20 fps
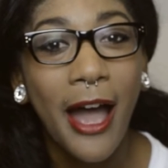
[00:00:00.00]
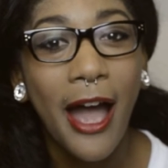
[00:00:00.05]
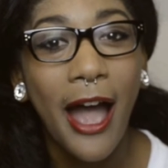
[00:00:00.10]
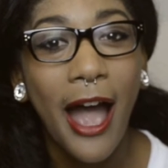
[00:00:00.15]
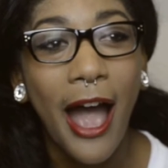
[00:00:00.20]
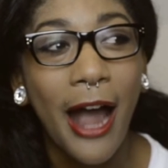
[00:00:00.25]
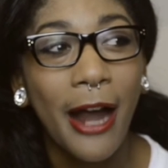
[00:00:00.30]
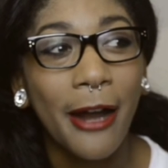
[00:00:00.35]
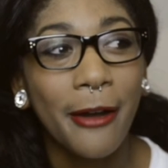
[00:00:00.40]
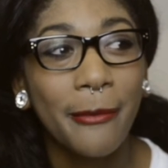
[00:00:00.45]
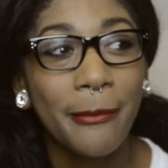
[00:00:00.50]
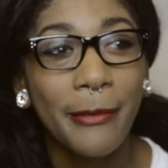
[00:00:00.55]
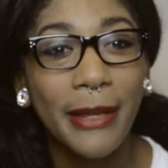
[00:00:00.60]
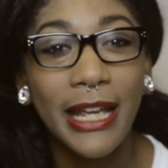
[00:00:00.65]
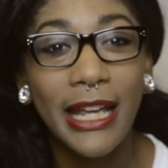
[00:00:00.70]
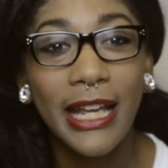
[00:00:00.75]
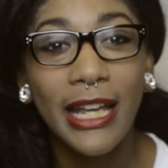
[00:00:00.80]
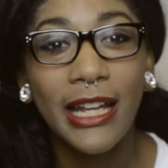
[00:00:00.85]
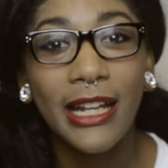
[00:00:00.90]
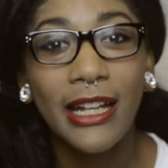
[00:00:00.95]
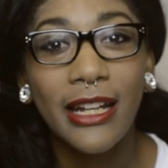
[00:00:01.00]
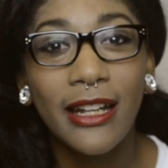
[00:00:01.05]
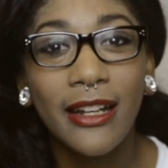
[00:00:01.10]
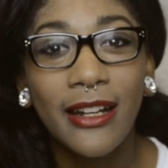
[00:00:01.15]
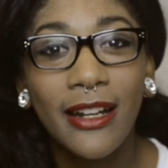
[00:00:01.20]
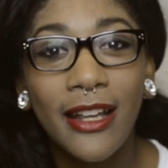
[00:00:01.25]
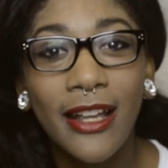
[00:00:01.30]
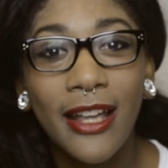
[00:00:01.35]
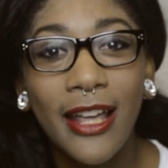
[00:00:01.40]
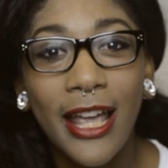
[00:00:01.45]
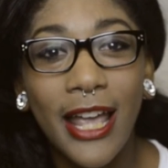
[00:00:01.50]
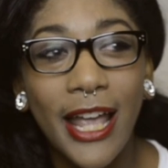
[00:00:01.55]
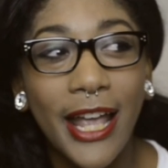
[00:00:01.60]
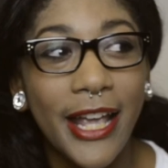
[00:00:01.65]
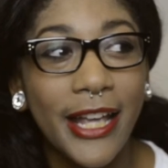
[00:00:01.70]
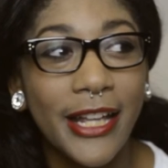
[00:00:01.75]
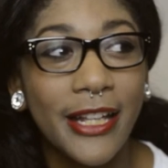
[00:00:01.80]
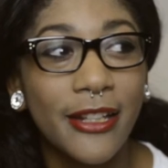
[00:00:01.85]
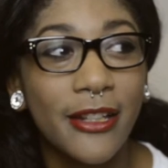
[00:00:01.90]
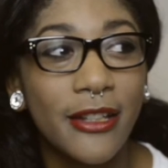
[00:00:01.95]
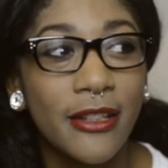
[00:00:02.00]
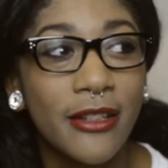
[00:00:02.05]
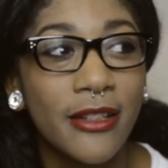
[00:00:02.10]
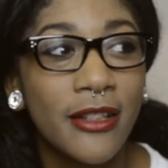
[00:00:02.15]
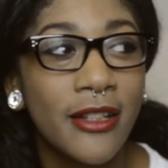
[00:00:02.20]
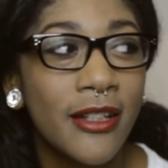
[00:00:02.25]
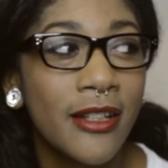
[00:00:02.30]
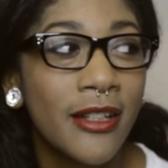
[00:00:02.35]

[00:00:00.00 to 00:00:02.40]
Iron Man and